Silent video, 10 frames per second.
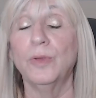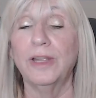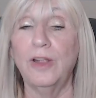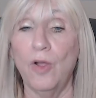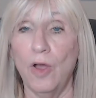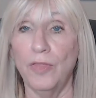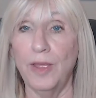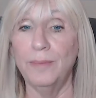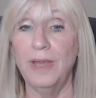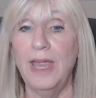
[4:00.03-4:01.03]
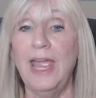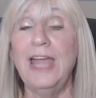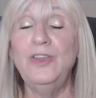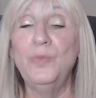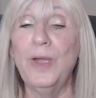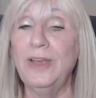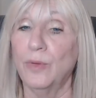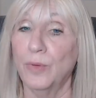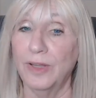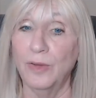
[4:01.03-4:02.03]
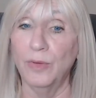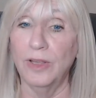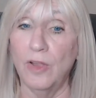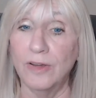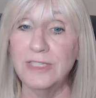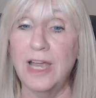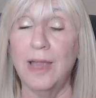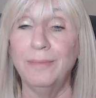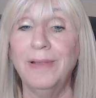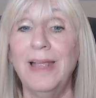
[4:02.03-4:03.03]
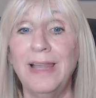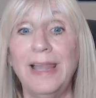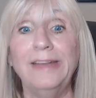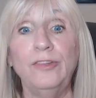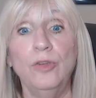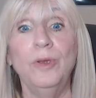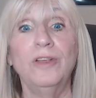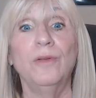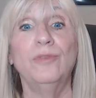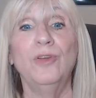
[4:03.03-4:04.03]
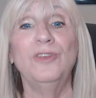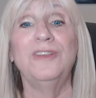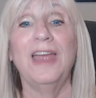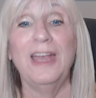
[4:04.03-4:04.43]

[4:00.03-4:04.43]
call them, and you wait a really, really long time, like two weeks from Tuesday?